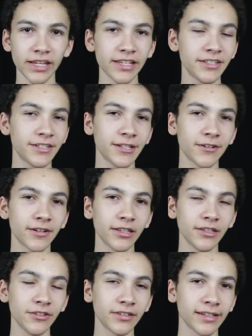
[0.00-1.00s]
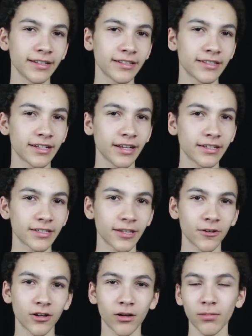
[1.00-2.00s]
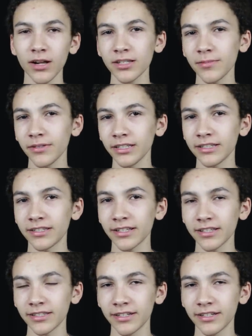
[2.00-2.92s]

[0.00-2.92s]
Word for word: Each year in the United States, there are approximately 6